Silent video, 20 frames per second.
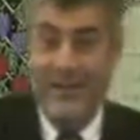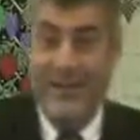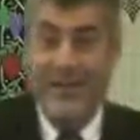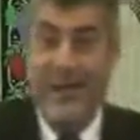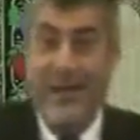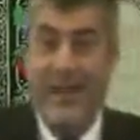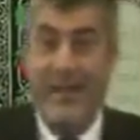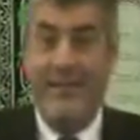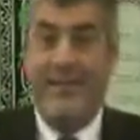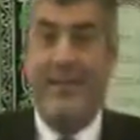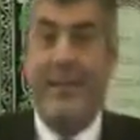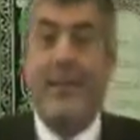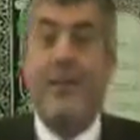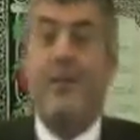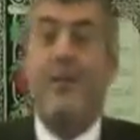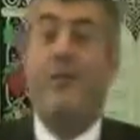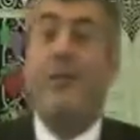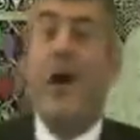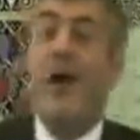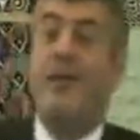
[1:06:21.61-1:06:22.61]
Yeah, it's like
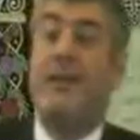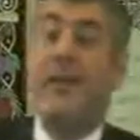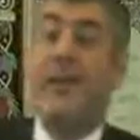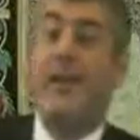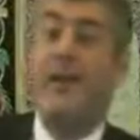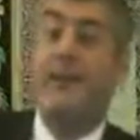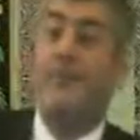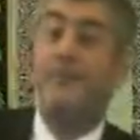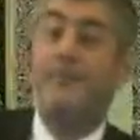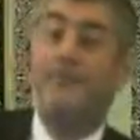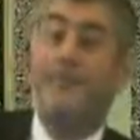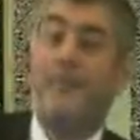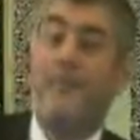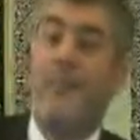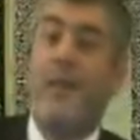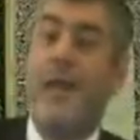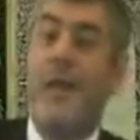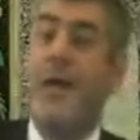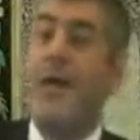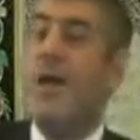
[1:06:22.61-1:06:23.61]
a father
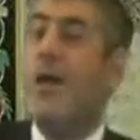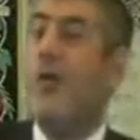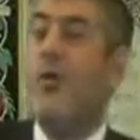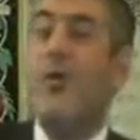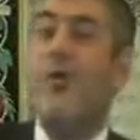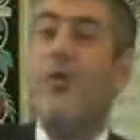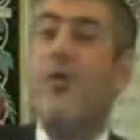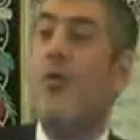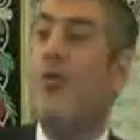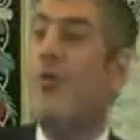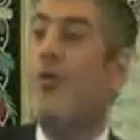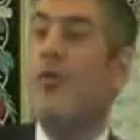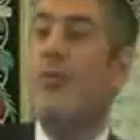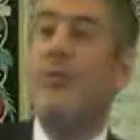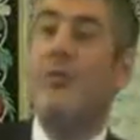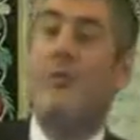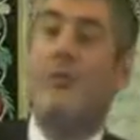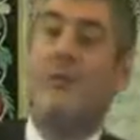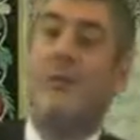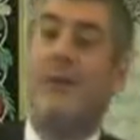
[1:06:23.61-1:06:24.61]

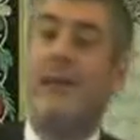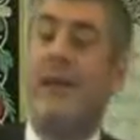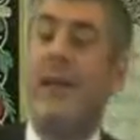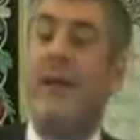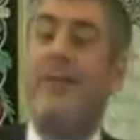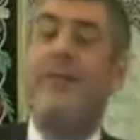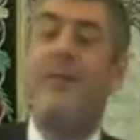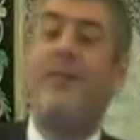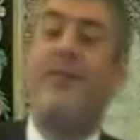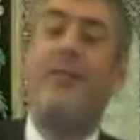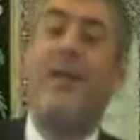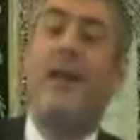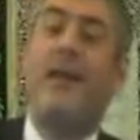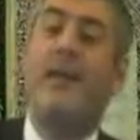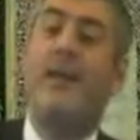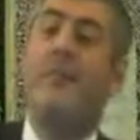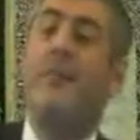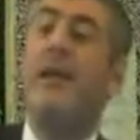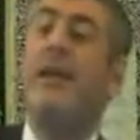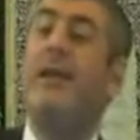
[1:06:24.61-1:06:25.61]
who gave his
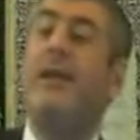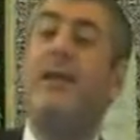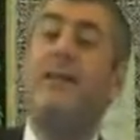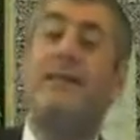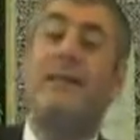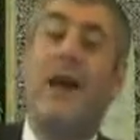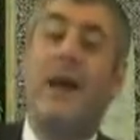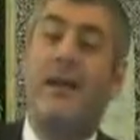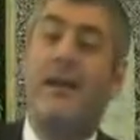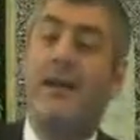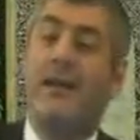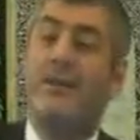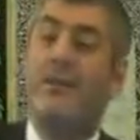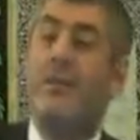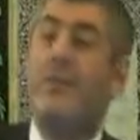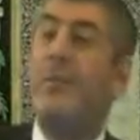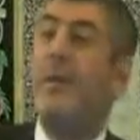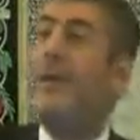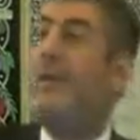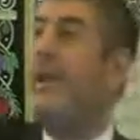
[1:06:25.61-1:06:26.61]
son $1 million
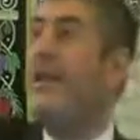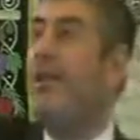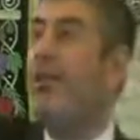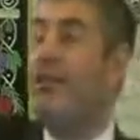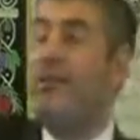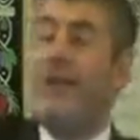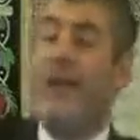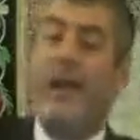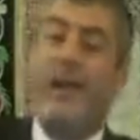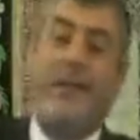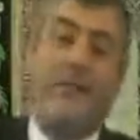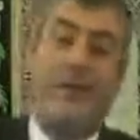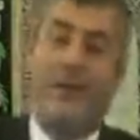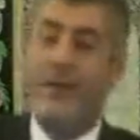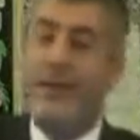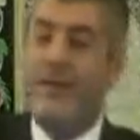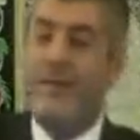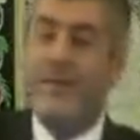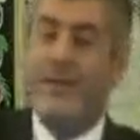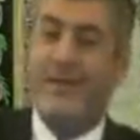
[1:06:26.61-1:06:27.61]
to build an hotel,
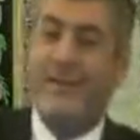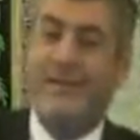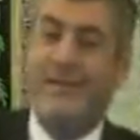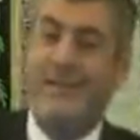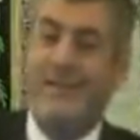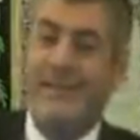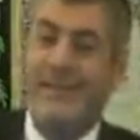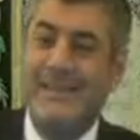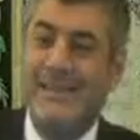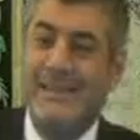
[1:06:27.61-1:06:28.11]
whatever.